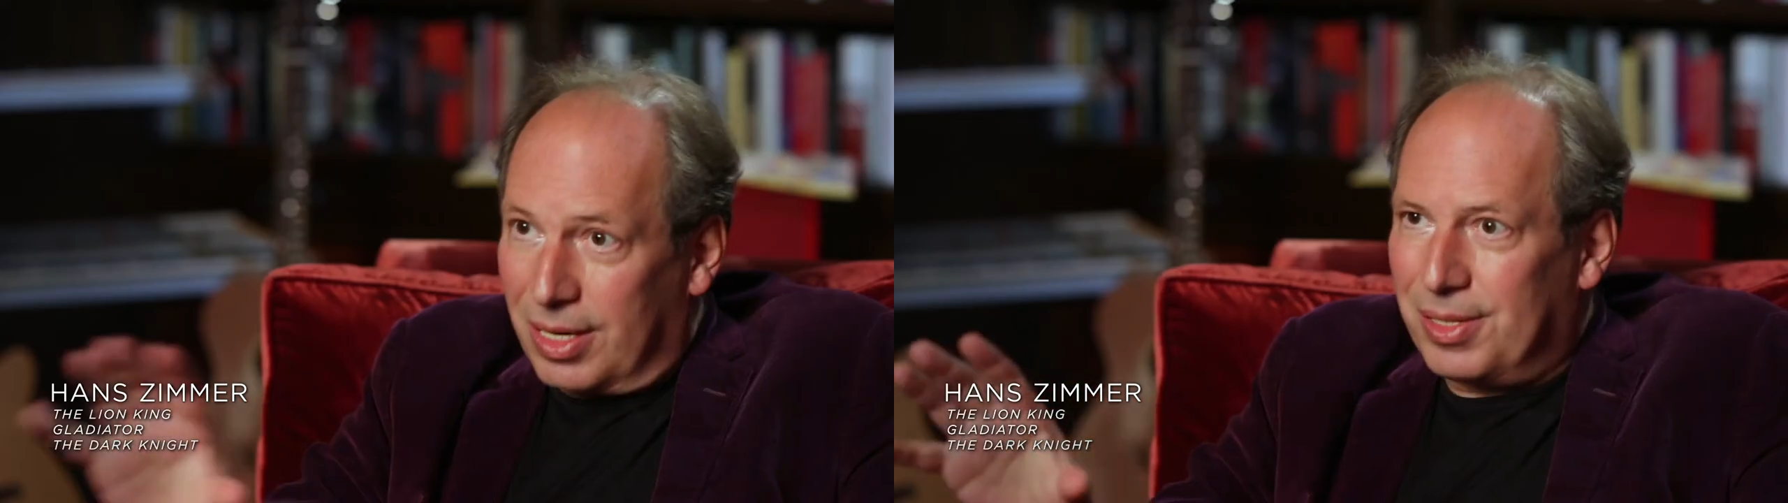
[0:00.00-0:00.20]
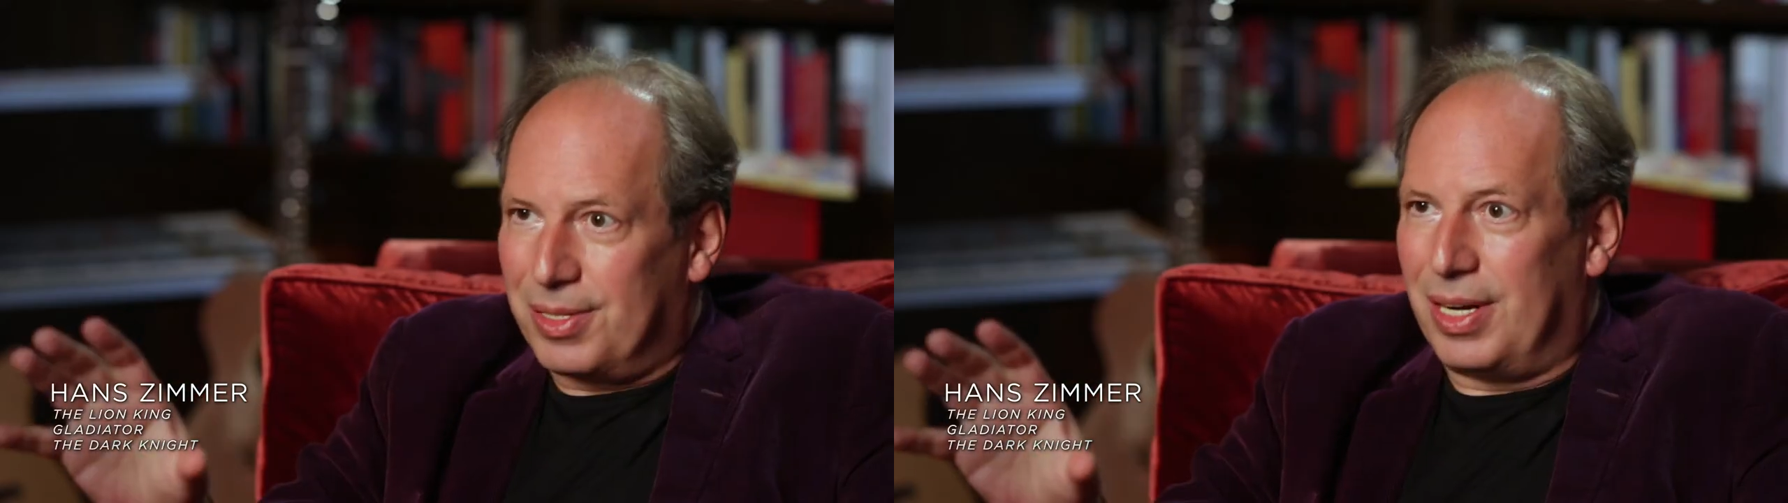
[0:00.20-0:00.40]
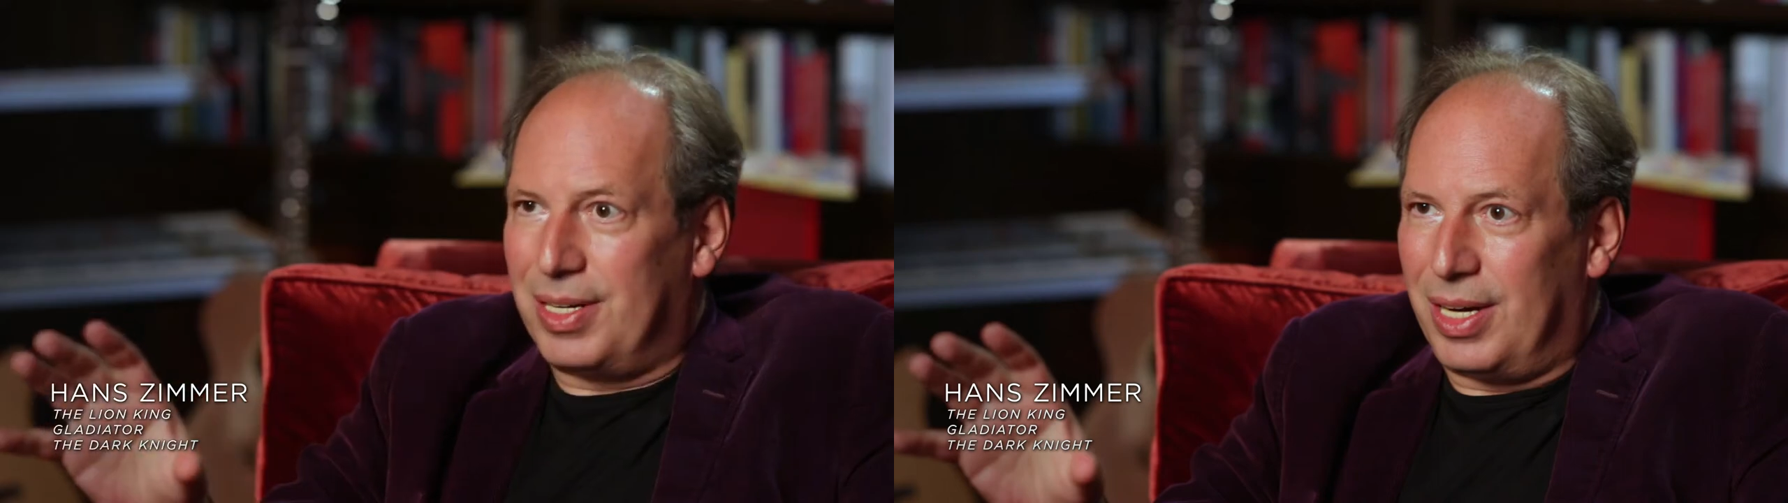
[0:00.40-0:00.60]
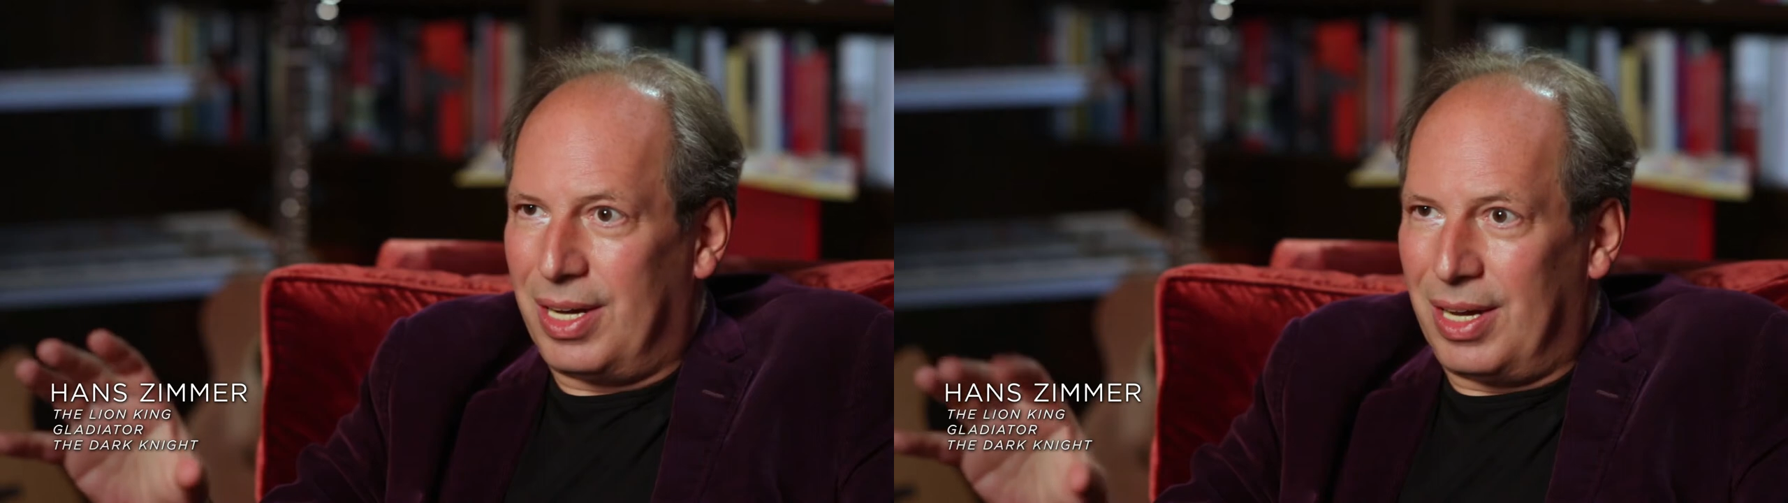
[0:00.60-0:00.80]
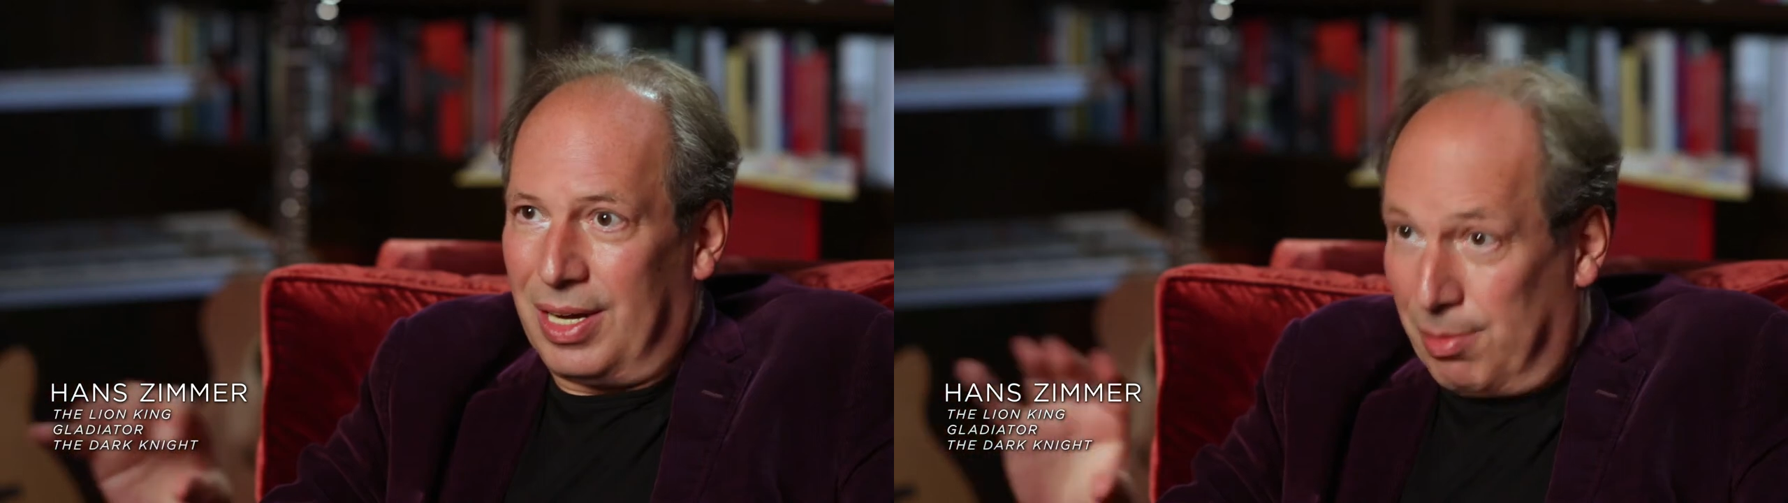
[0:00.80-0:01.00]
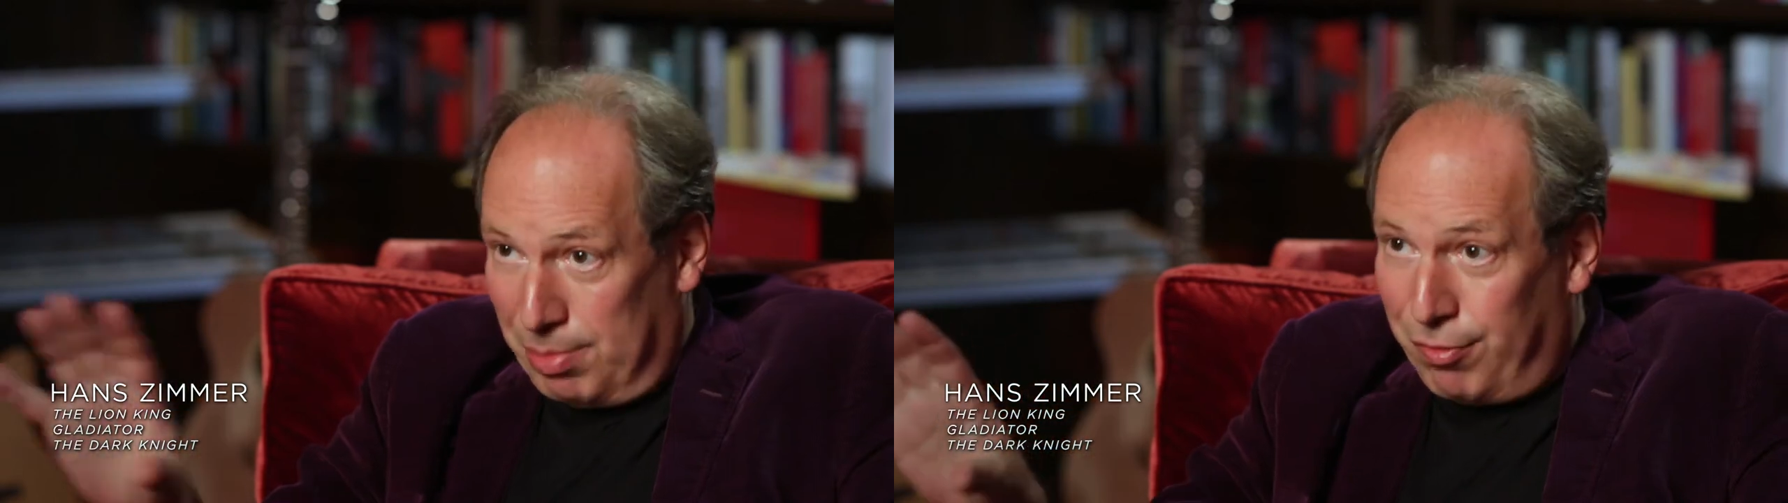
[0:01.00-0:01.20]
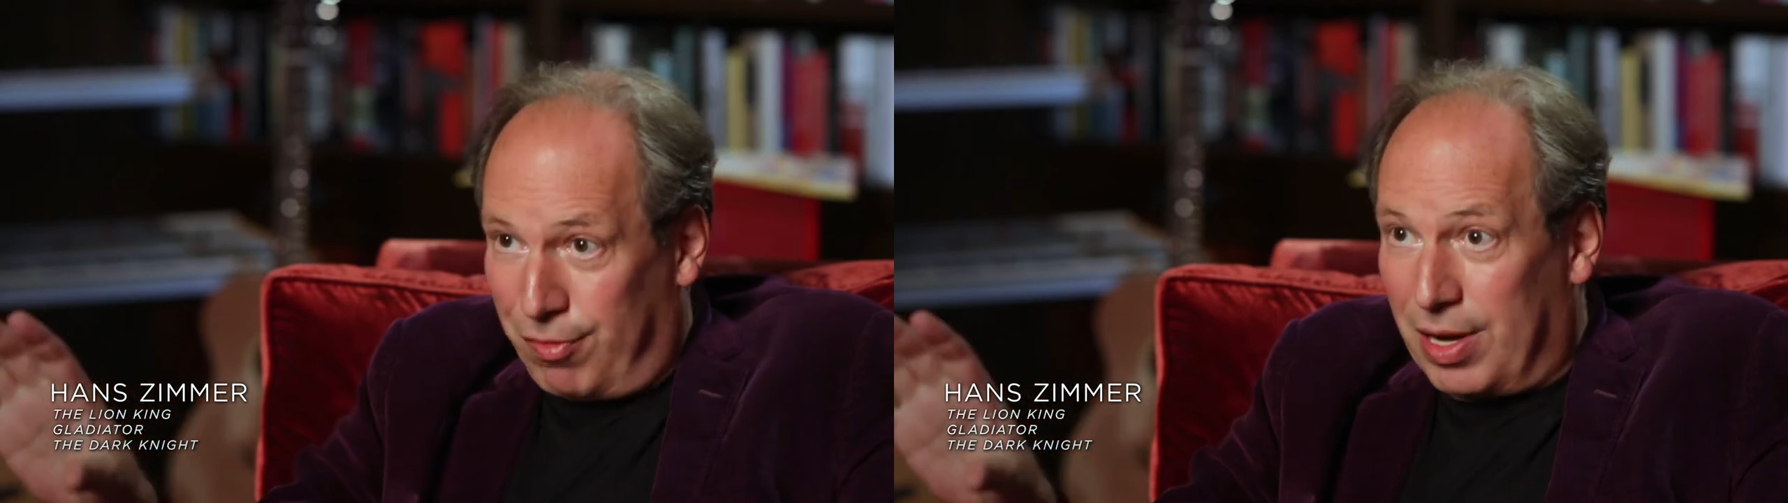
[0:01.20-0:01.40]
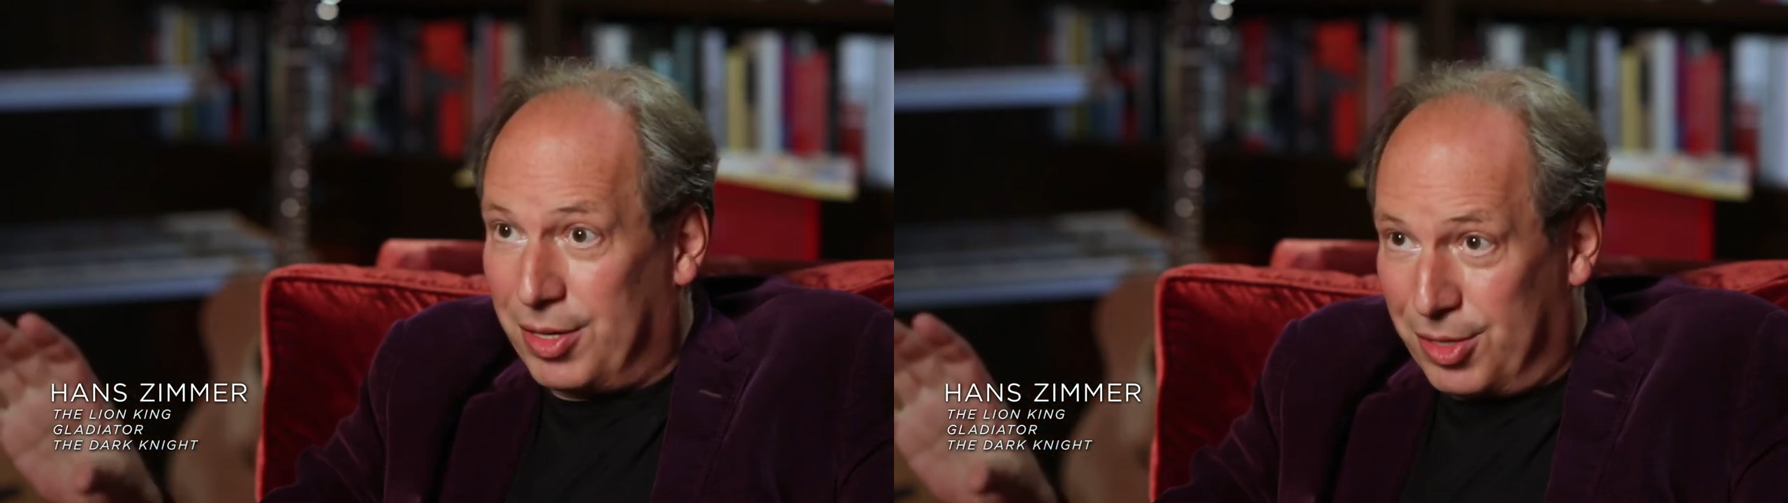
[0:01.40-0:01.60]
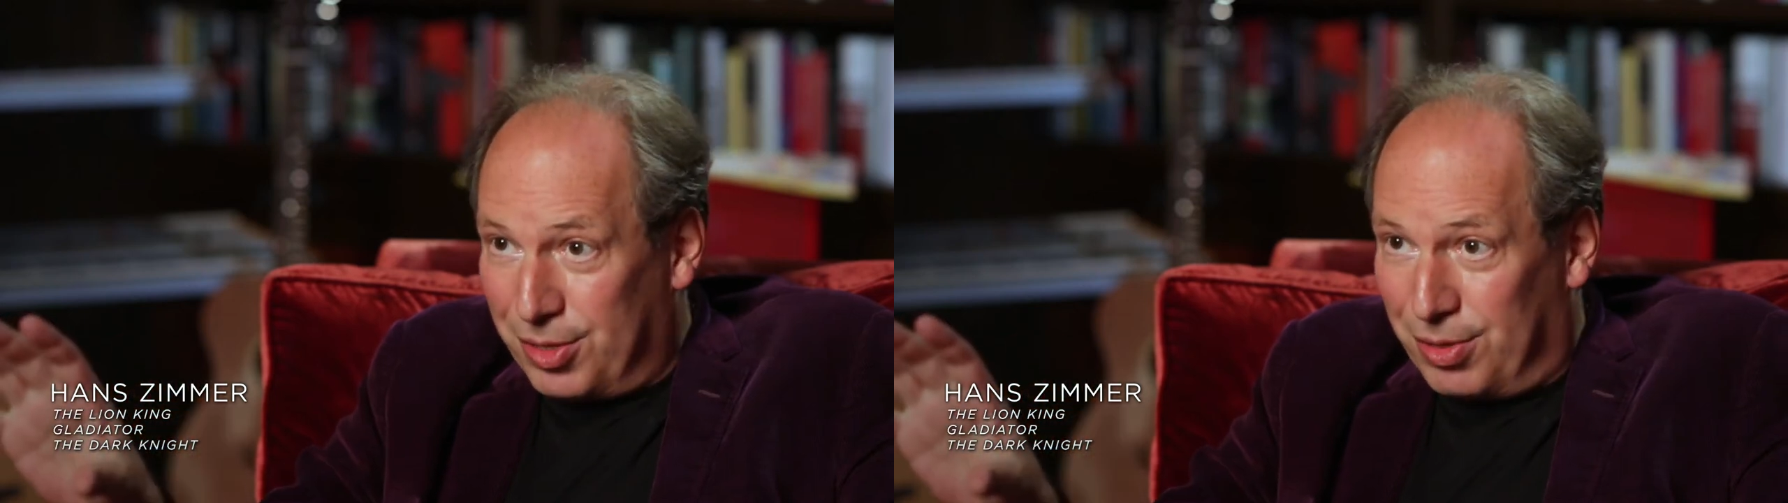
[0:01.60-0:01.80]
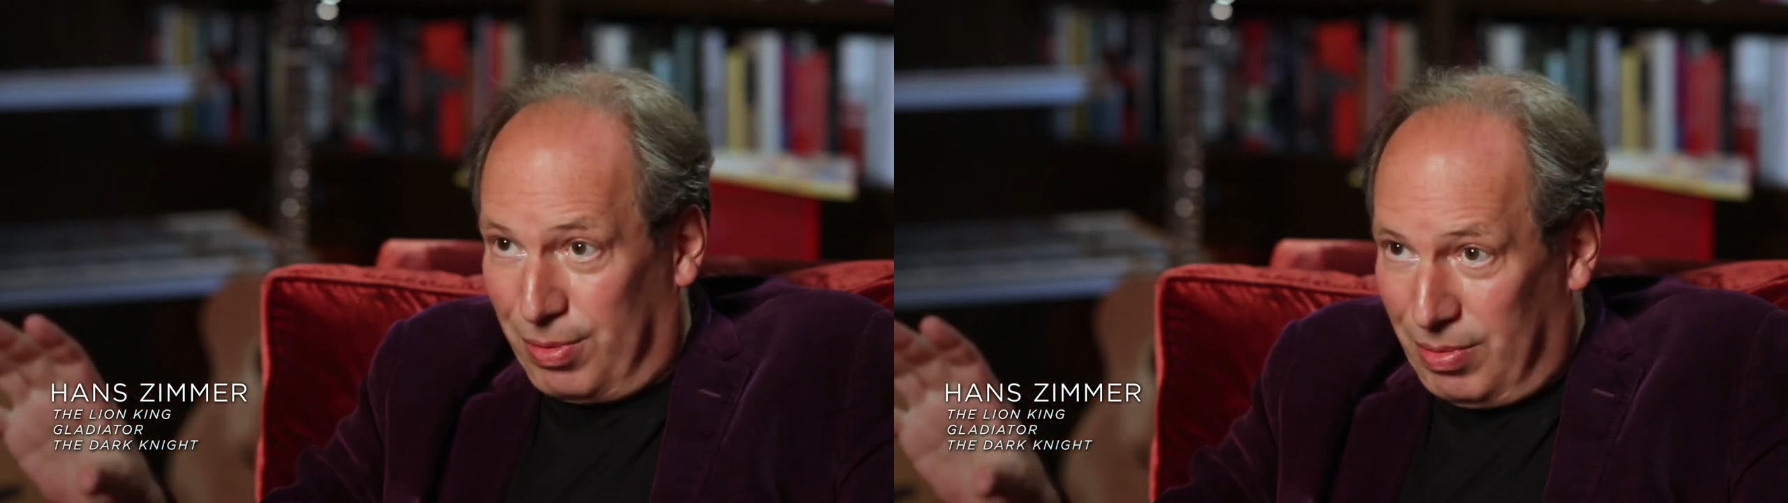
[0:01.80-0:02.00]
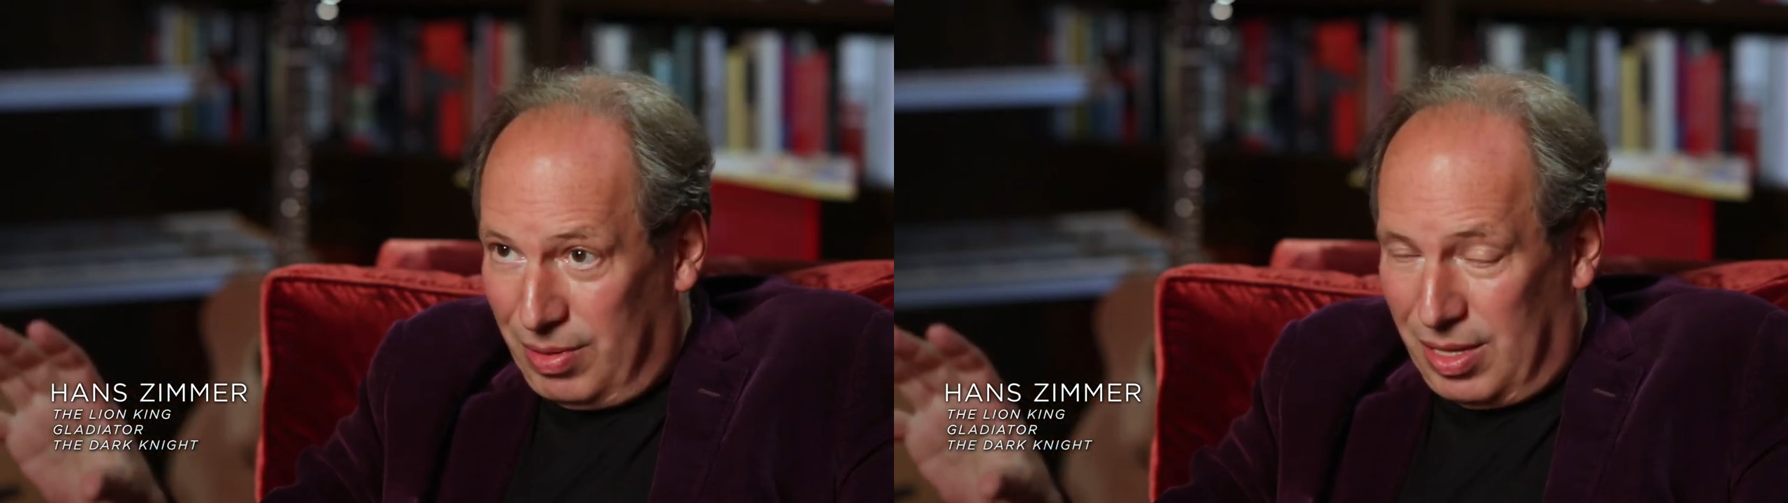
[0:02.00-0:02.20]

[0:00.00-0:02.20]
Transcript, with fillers: I got this idea, it'll be fun to do.